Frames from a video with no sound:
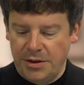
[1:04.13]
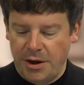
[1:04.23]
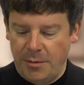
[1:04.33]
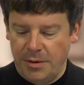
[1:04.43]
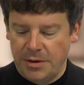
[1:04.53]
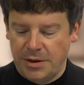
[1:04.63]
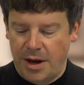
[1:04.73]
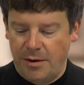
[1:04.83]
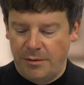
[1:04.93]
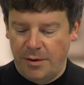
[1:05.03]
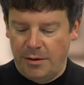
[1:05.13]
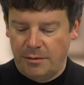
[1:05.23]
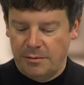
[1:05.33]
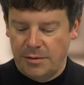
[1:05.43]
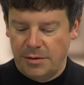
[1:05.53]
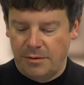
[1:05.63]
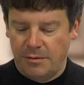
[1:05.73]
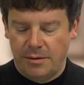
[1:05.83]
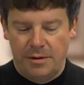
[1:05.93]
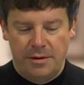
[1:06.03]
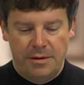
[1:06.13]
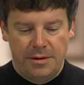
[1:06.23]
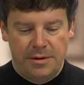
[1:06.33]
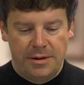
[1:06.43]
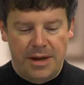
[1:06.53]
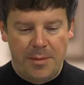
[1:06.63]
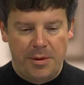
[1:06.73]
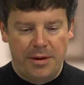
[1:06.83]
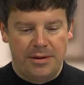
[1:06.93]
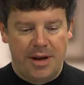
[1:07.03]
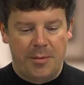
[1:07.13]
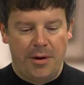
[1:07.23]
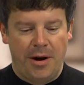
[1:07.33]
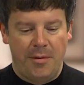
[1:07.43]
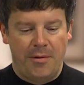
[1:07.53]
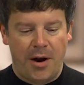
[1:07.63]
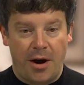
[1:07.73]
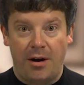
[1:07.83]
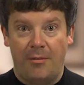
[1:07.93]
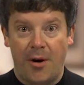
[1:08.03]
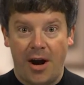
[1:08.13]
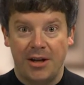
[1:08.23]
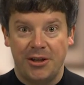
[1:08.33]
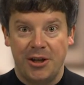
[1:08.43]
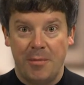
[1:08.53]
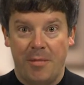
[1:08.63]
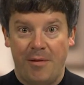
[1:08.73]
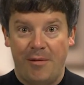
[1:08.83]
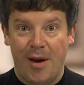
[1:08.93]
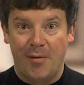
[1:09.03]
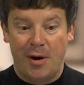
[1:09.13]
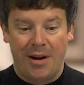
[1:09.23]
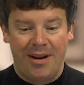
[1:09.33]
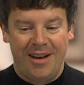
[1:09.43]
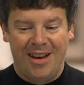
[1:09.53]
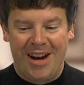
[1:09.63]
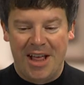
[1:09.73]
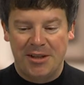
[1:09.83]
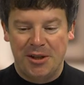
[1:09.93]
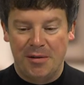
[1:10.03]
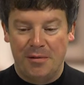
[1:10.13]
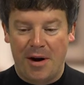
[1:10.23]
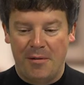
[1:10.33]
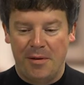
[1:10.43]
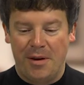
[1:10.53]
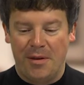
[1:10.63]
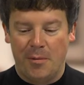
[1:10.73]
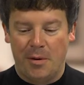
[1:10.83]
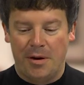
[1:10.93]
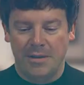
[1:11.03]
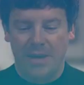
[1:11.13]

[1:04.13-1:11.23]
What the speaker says: start with this kind of, sort of snappy little demo here. We've got our rocket ship, my favorite analogy for everything in the world.